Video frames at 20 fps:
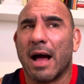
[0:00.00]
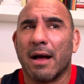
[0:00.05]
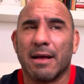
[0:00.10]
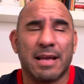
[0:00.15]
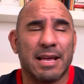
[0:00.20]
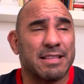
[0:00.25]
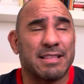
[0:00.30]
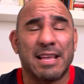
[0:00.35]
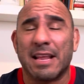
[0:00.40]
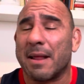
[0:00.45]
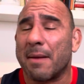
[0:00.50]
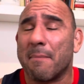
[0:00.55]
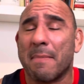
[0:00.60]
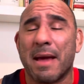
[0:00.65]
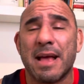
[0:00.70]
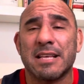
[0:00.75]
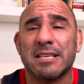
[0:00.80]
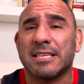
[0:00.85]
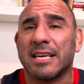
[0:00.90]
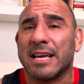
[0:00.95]
He did
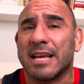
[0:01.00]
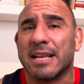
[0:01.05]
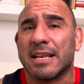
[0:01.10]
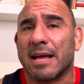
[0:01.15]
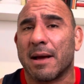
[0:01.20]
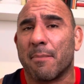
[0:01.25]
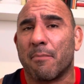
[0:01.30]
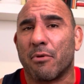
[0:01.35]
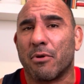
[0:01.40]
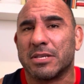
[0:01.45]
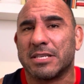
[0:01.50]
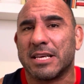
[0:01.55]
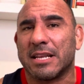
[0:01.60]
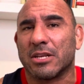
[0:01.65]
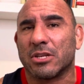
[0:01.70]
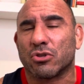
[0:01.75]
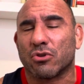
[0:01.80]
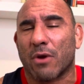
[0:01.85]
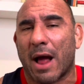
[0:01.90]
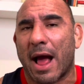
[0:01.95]
amazing in the
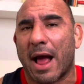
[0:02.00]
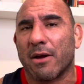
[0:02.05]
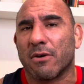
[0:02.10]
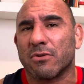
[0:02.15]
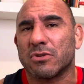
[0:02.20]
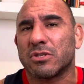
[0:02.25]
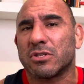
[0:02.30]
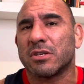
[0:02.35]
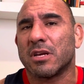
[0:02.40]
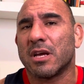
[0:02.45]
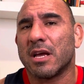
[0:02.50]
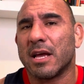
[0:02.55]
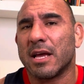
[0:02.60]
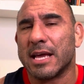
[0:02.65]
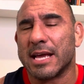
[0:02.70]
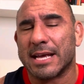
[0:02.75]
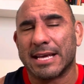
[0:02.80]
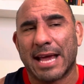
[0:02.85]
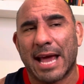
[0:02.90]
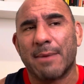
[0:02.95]
Brazilian trials.
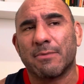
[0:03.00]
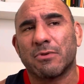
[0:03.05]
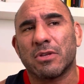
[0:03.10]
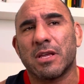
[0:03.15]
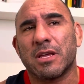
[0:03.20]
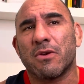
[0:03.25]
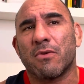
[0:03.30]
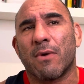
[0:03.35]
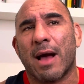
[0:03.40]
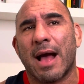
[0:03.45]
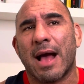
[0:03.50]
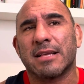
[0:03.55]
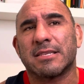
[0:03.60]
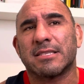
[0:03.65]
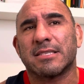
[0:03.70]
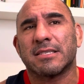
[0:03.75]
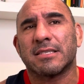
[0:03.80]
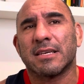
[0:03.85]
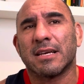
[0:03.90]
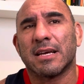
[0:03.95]
He came to the
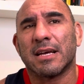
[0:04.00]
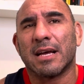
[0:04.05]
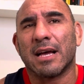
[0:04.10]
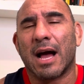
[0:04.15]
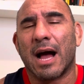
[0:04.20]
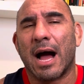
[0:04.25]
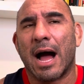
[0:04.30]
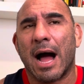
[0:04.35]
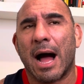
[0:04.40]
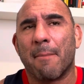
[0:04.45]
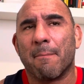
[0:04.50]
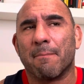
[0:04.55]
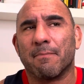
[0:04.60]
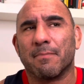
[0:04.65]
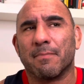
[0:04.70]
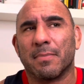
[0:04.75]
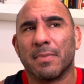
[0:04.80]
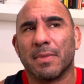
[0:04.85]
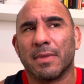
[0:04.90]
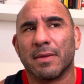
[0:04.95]
US,
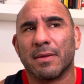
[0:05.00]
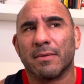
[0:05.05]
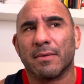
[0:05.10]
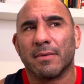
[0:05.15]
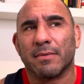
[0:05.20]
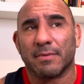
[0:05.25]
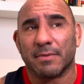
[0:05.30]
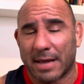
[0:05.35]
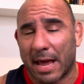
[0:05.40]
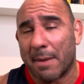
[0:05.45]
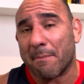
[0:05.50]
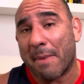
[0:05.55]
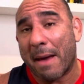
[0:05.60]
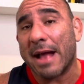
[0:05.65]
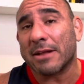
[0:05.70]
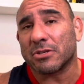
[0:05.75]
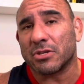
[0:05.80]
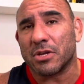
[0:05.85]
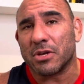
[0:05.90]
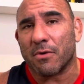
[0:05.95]
came
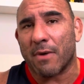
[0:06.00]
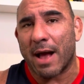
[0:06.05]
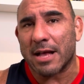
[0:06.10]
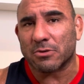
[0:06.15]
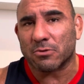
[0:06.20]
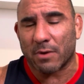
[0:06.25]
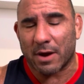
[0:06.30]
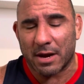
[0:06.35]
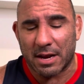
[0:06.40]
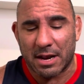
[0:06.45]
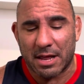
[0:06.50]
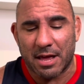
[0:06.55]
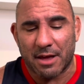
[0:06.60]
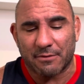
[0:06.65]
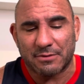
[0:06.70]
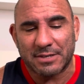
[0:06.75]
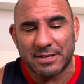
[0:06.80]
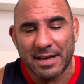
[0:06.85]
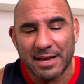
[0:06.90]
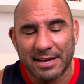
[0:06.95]
back to the US where he
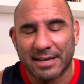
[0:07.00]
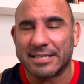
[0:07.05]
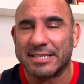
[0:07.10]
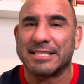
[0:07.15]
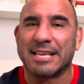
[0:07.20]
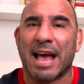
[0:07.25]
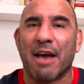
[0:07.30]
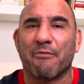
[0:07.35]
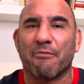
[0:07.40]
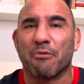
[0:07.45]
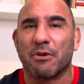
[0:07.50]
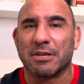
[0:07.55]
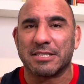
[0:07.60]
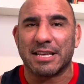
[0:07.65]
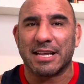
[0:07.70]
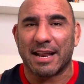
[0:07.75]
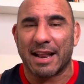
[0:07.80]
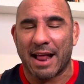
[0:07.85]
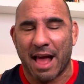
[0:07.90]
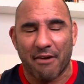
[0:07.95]
lives, because he's half
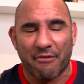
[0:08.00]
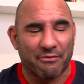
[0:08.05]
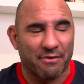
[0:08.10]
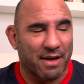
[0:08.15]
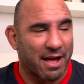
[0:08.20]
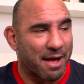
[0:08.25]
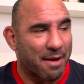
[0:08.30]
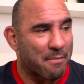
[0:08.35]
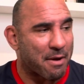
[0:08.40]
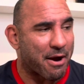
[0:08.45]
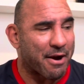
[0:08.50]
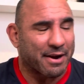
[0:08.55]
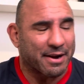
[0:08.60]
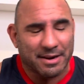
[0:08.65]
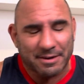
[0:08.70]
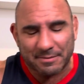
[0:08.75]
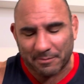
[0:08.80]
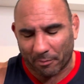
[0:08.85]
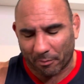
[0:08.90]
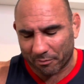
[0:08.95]
Brazilian, half
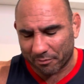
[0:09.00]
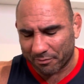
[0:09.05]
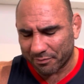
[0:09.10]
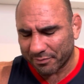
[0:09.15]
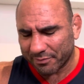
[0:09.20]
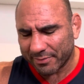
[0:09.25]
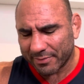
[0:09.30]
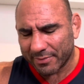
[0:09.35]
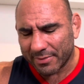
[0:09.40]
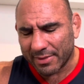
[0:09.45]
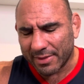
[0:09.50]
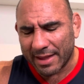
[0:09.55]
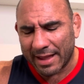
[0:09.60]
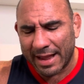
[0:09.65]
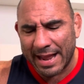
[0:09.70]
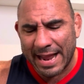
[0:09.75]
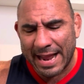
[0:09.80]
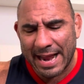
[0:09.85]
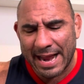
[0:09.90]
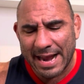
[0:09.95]
American.
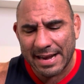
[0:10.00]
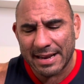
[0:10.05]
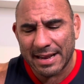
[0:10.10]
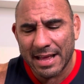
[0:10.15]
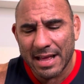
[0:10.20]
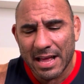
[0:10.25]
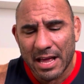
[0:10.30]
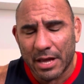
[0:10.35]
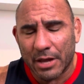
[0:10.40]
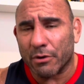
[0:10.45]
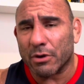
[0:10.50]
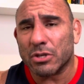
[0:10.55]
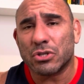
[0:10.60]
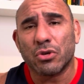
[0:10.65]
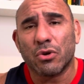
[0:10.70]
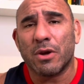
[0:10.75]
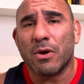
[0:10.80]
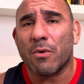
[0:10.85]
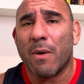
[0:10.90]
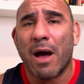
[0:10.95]
And he was
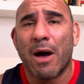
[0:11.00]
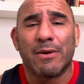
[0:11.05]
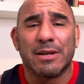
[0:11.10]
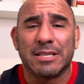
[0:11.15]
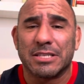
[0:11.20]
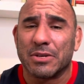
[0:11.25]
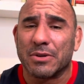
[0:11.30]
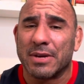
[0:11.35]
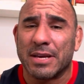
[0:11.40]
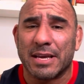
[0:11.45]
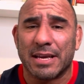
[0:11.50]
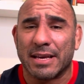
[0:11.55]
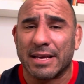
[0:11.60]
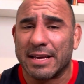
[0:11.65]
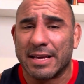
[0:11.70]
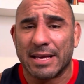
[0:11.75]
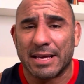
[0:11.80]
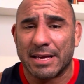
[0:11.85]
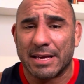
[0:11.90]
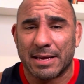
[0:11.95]
doing well until
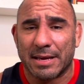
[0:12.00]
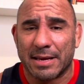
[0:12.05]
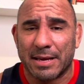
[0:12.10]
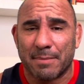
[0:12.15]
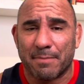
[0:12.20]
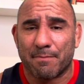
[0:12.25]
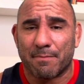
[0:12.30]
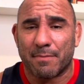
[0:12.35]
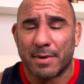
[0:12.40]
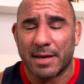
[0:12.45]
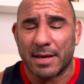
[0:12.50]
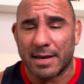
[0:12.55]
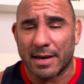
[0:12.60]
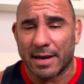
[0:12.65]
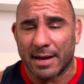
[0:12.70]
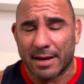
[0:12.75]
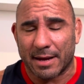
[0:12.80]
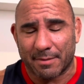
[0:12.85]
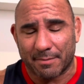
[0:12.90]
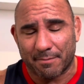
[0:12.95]
he
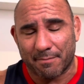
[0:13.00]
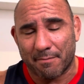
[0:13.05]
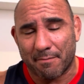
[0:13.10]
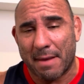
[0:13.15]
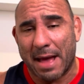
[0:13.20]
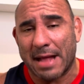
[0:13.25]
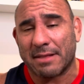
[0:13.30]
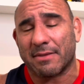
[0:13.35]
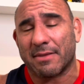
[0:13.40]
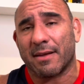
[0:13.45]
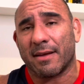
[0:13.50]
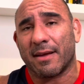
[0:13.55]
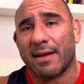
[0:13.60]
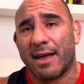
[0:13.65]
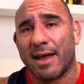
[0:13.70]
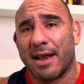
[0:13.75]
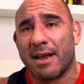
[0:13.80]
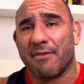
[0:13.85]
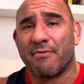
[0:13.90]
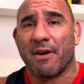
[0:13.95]
met
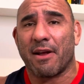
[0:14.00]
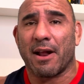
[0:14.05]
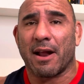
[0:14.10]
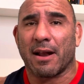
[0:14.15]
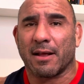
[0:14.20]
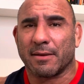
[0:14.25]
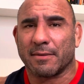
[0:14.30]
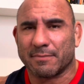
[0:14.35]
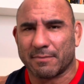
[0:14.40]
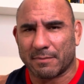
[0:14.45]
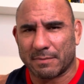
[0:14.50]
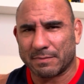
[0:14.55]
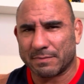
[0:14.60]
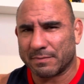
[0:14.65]
Andy Varela.